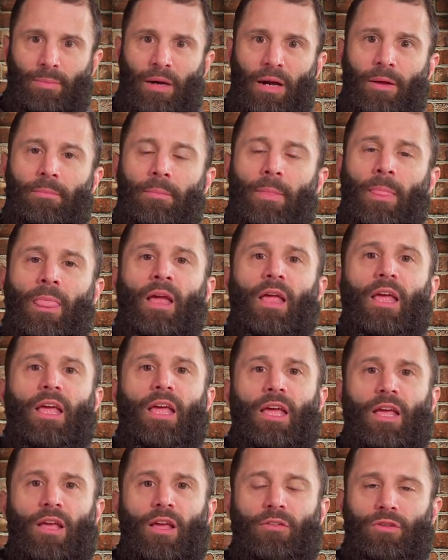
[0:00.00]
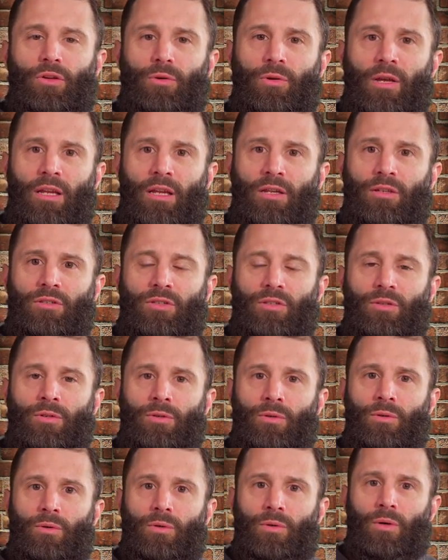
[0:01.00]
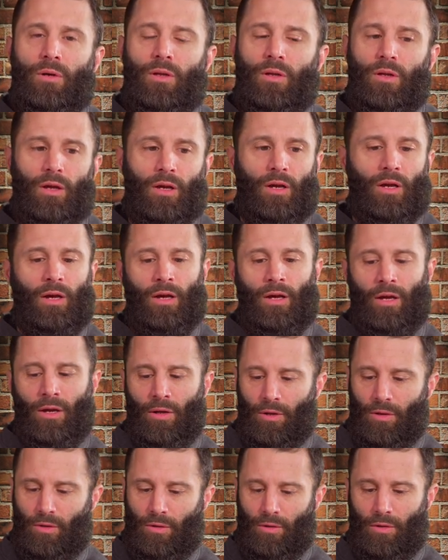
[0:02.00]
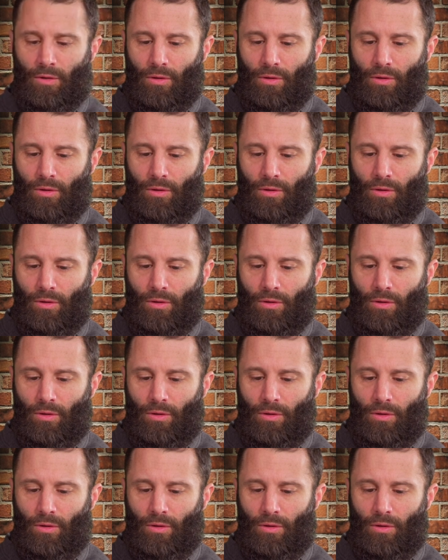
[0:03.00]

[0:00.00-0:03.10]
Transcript: But if you get into uh,